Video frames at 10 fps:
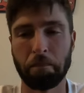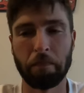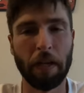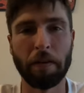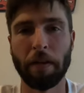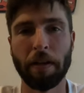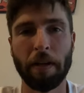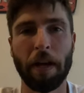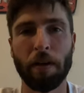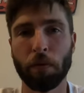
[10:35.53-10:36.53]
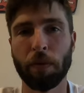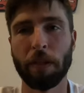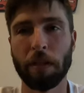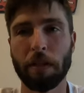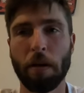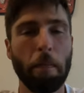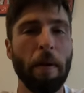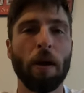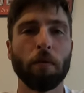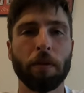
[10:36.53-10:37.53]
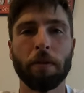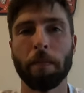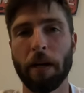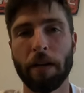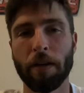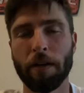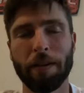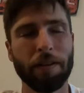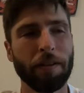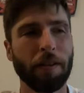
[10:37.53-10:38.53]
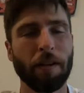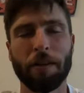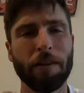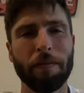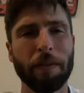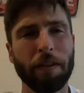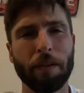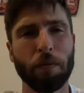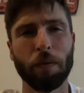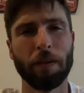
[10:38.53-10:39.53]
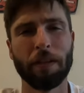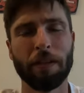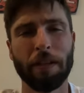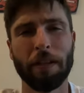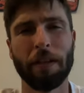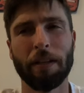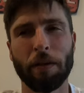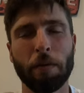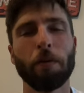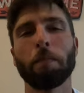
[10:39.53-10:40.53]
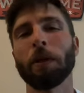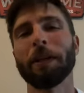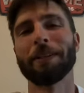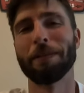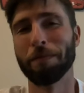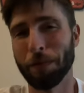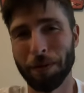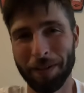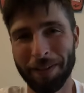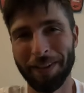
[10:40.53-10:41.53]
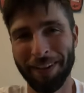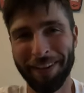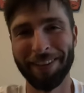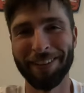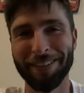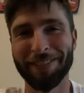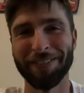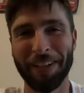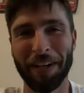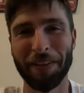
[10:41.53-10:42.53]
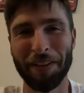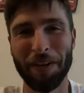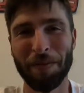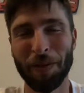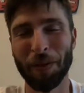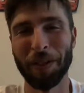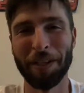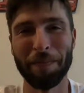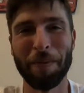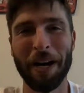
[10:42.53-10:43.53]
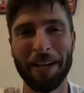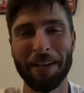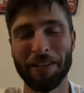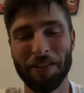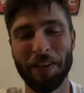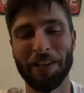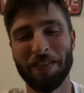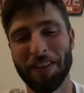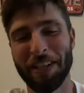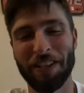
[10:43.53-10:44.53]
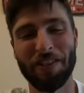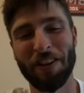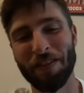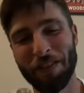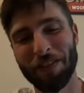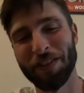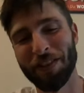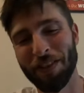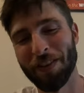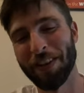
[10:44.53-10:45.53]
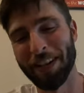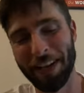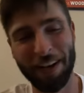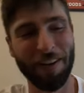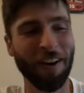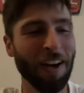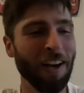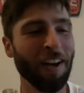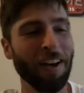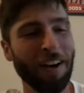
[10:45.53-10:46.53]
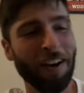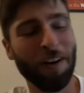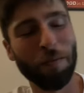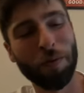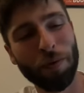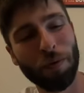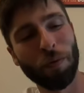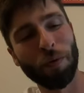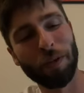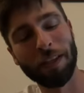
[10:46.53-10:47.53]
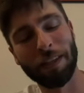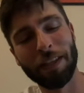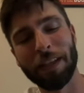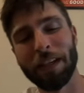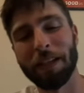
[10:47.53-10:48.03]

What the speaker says: in a healthy amount in my area. God, I couldn't even think of the word to say that. They're plentiful on the Cumberland in my stretch of it in general. So anyhow, we were throwing the